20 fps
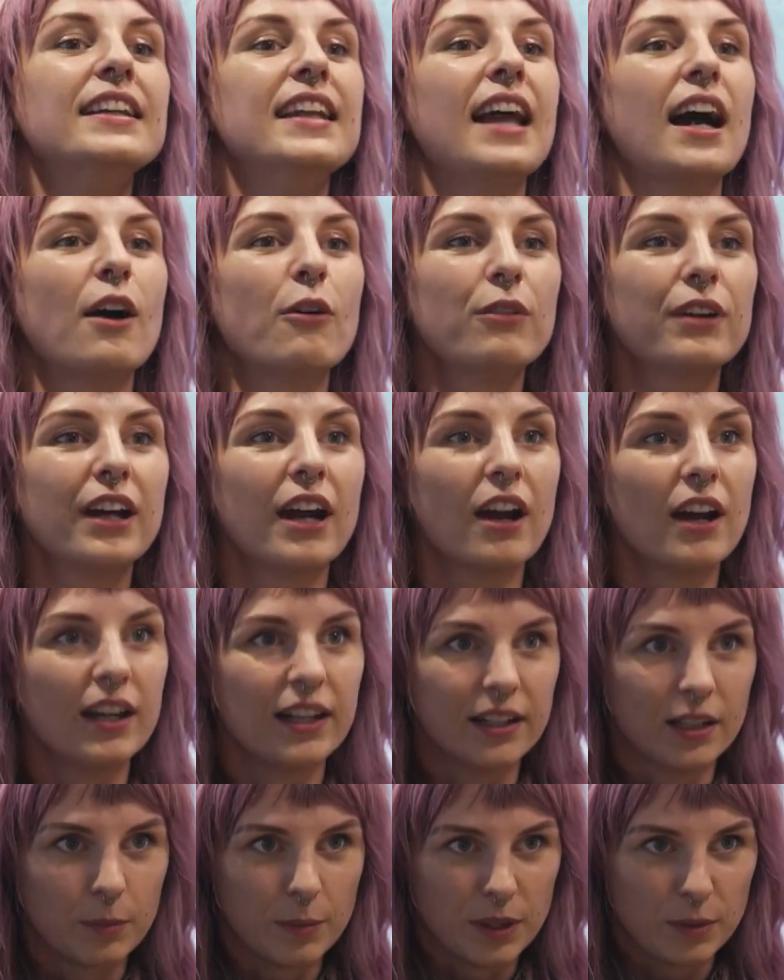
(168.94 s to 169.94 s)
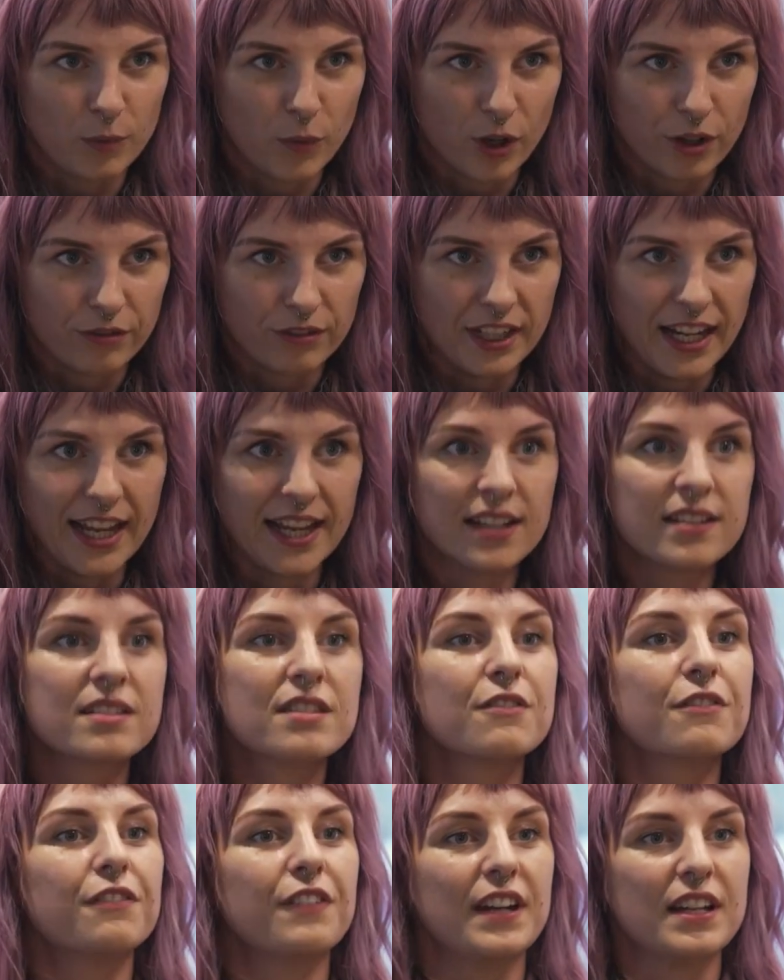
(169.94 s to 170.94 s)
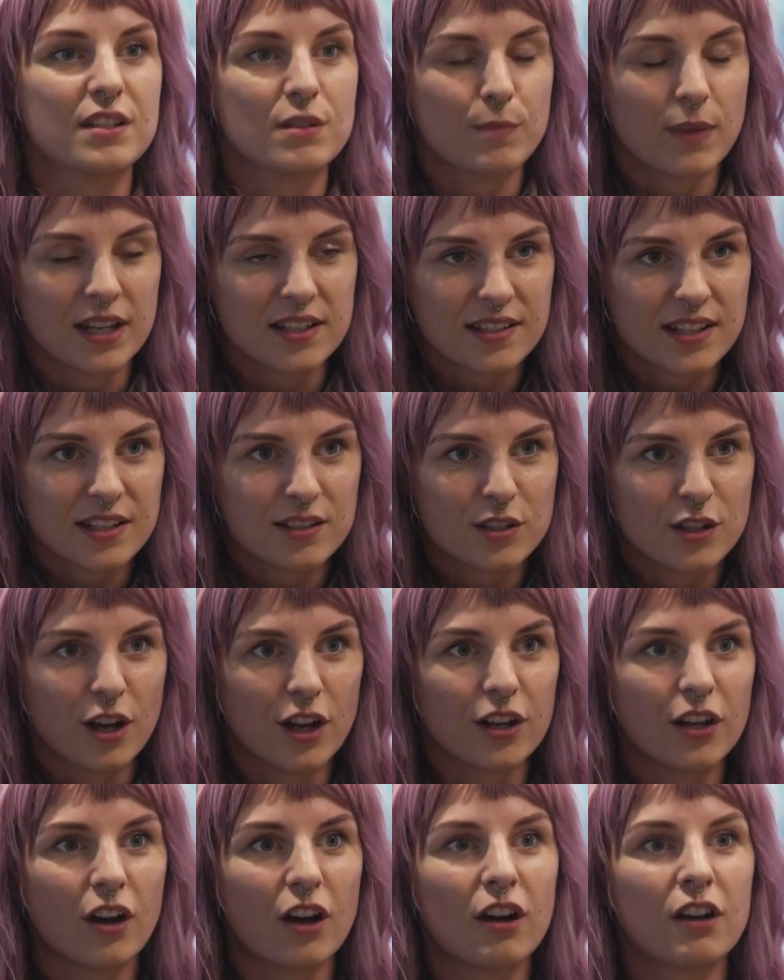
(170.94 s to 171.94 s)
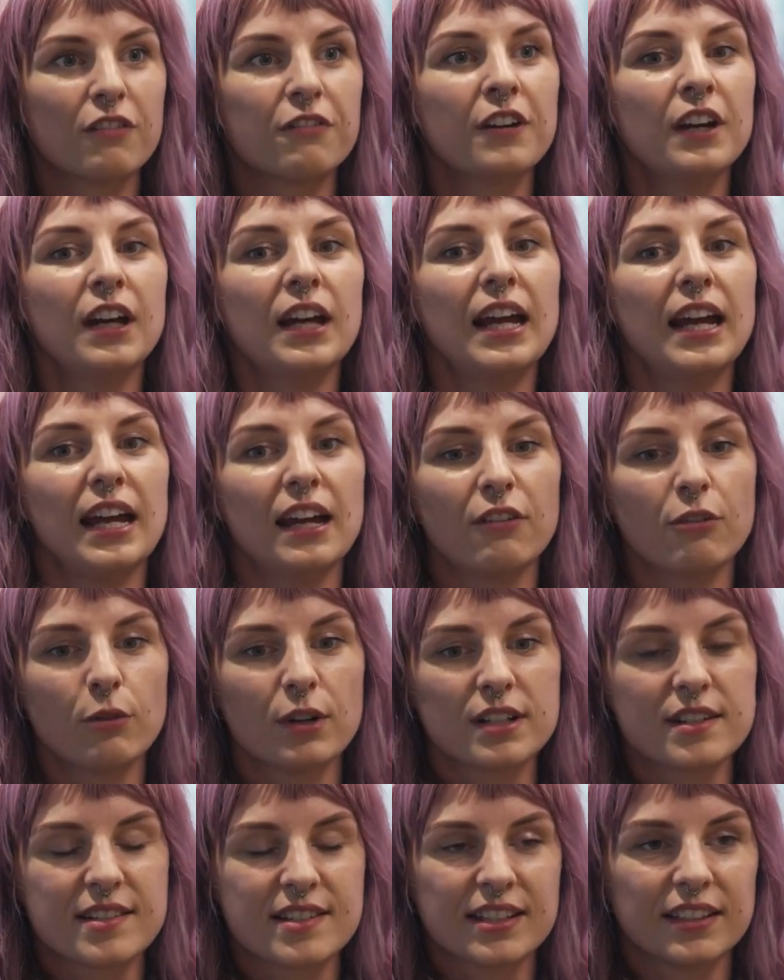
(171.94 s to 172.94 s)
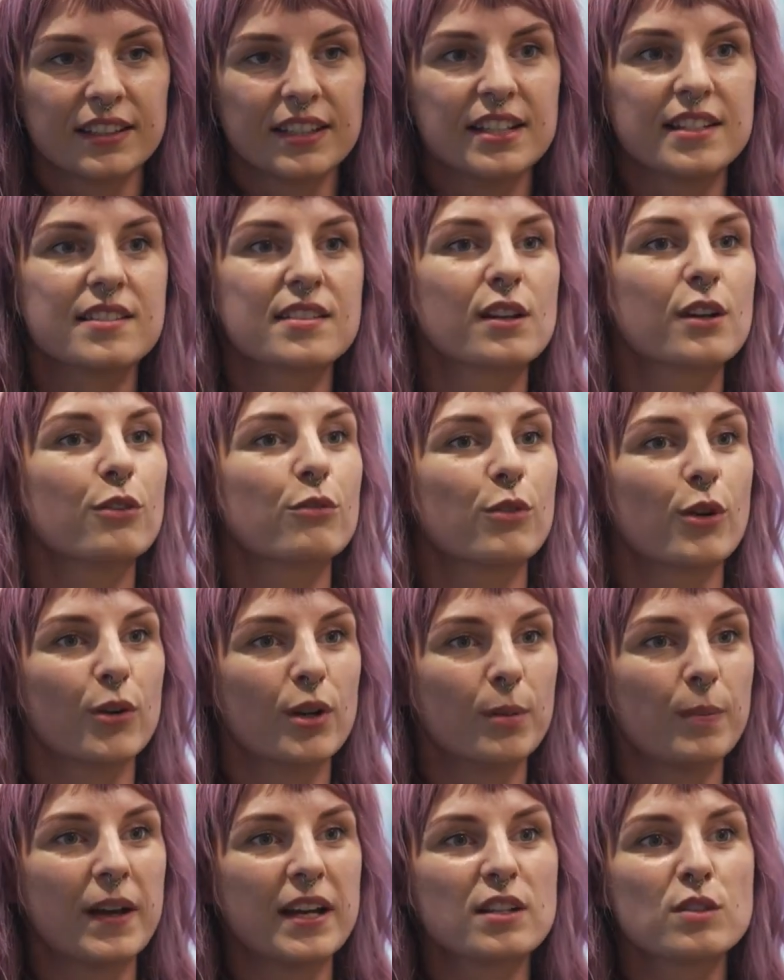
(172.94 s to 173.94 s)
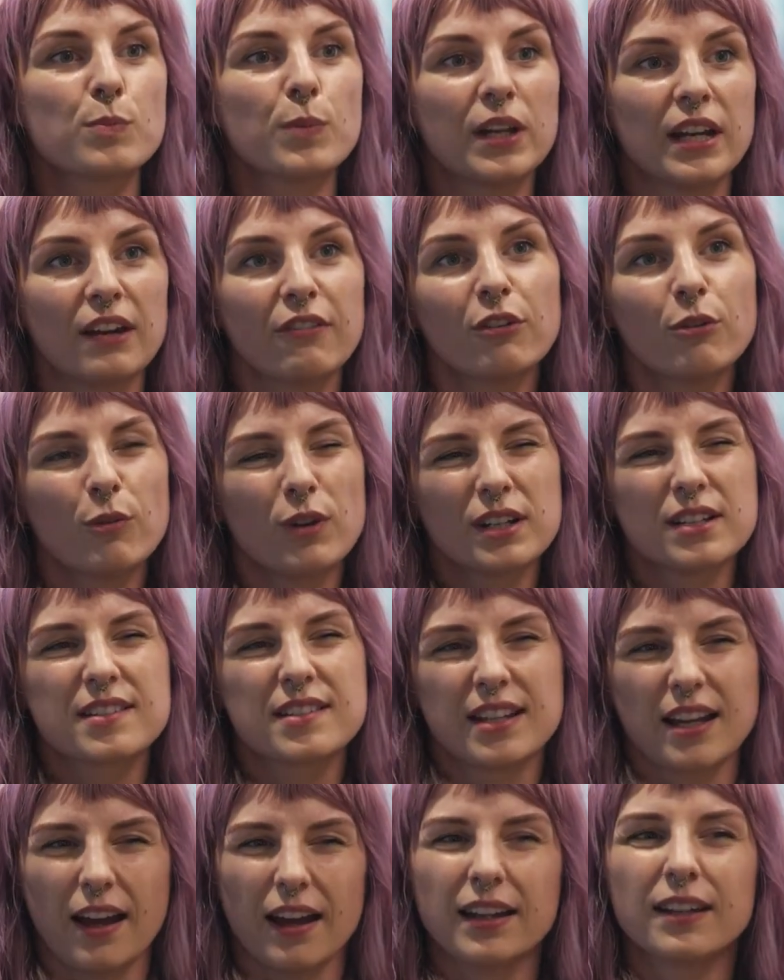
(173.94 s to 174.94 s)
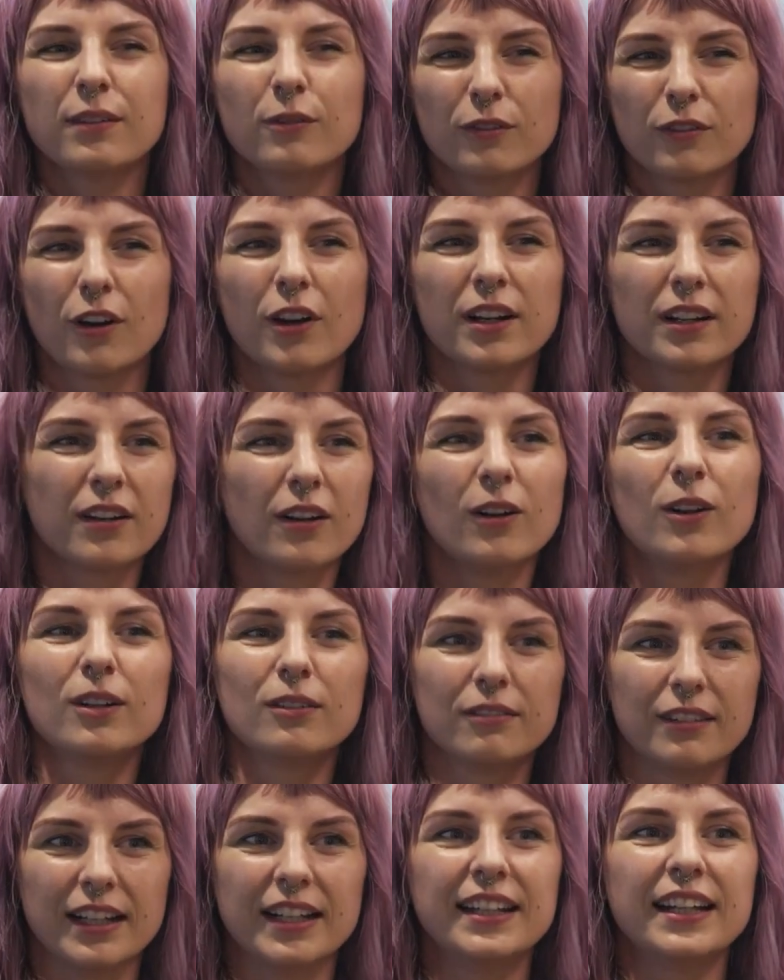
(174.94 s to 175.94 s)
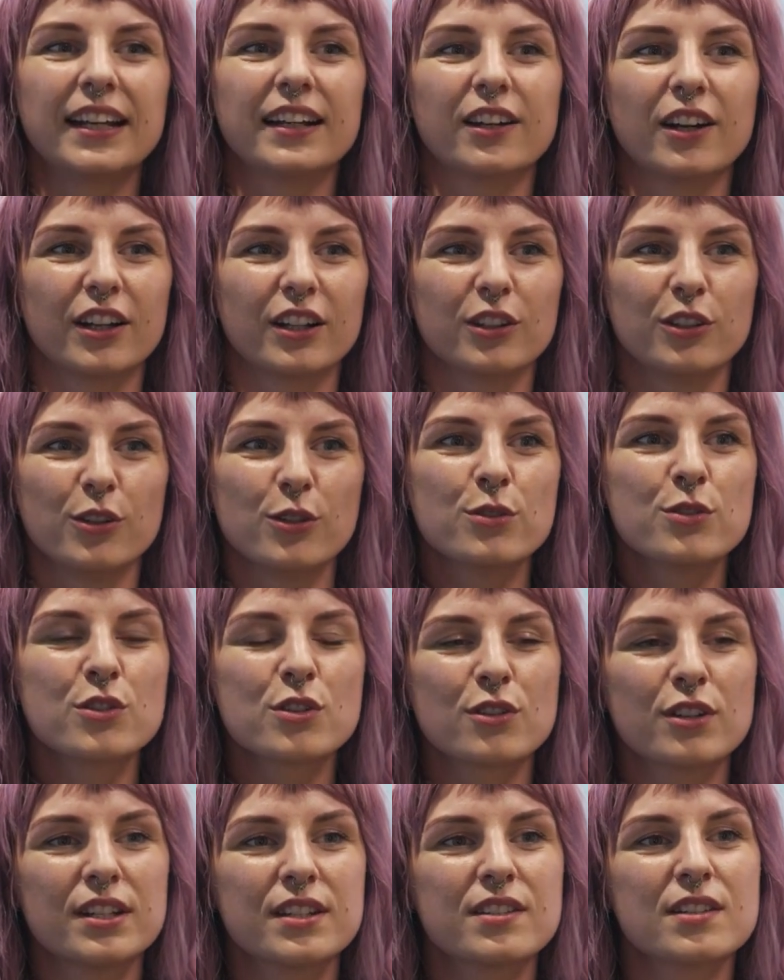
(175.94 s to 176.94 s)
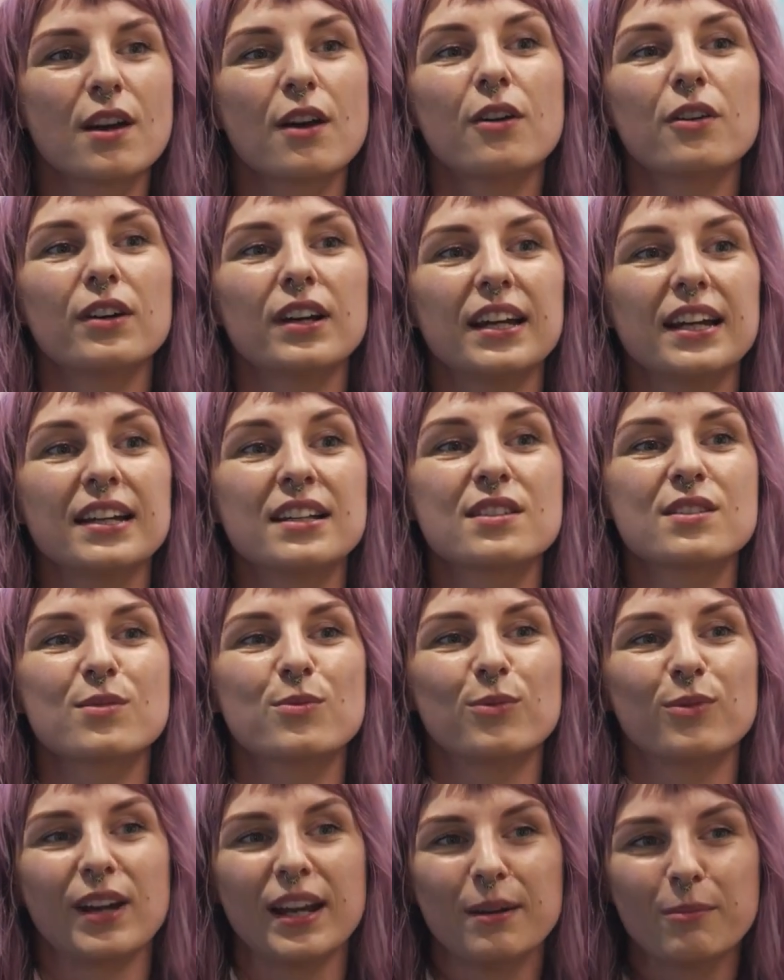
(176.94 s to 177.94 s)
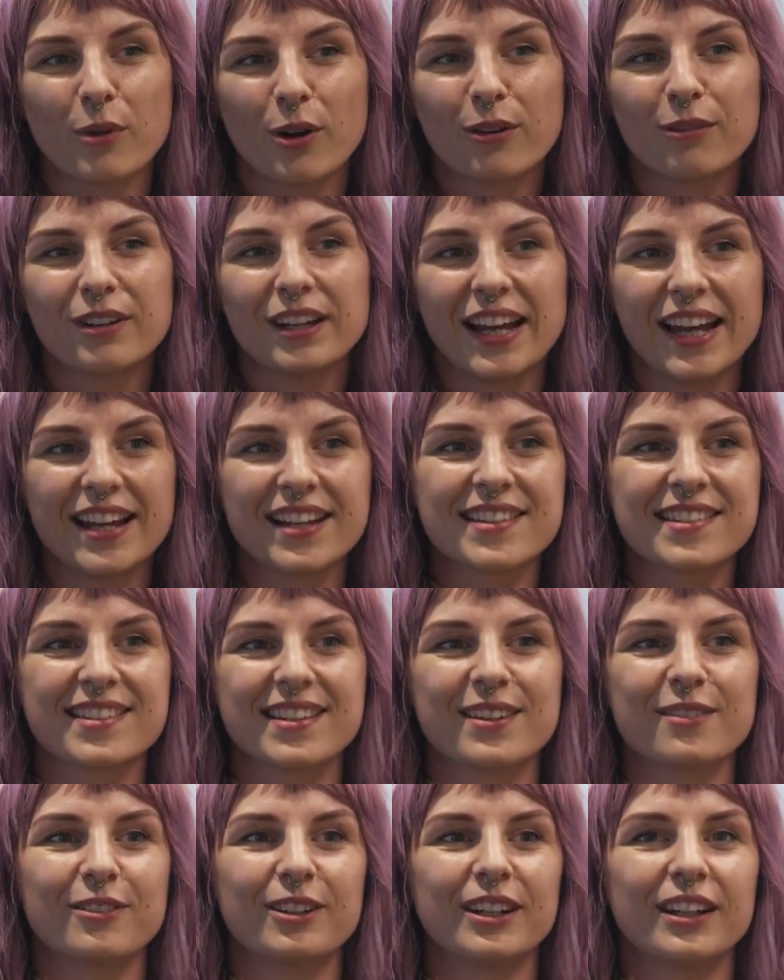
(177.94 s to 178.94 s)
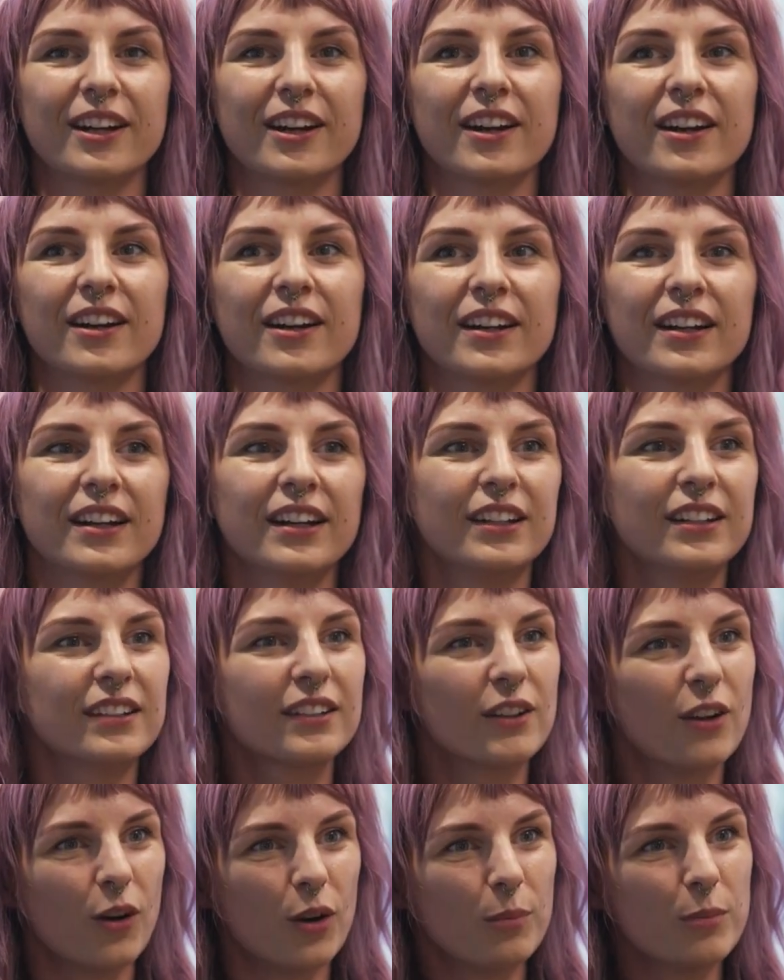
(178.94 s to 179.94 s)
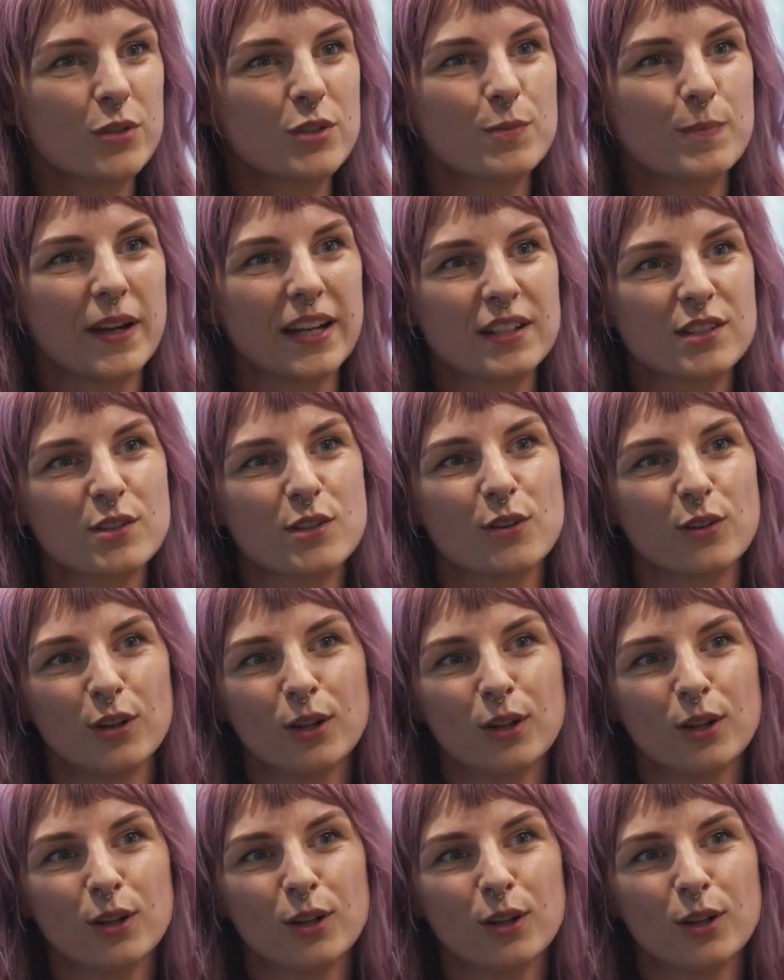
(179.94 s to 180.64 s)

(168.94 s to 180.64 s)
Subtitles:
Now we are a little bit more relaxed. The face mask has gone off. Everyone still needs a corona pass, but everyone's gotten one already and gotten used to it. So it's way more relaxed and we are almost back to